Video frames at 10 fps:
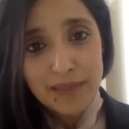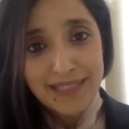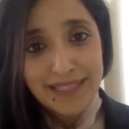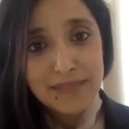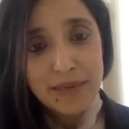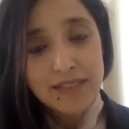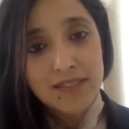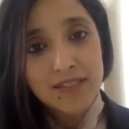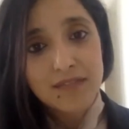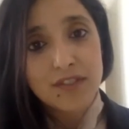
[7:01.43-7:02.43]
the
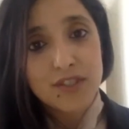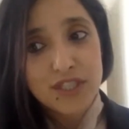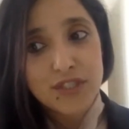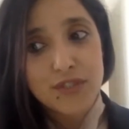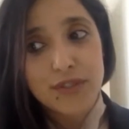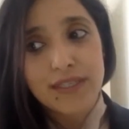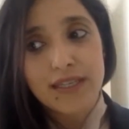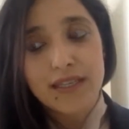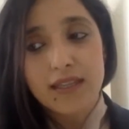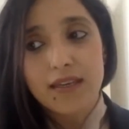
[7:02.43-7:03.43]
independence of the judiciary, and I
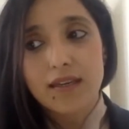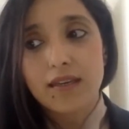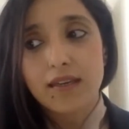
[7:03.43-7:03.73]
think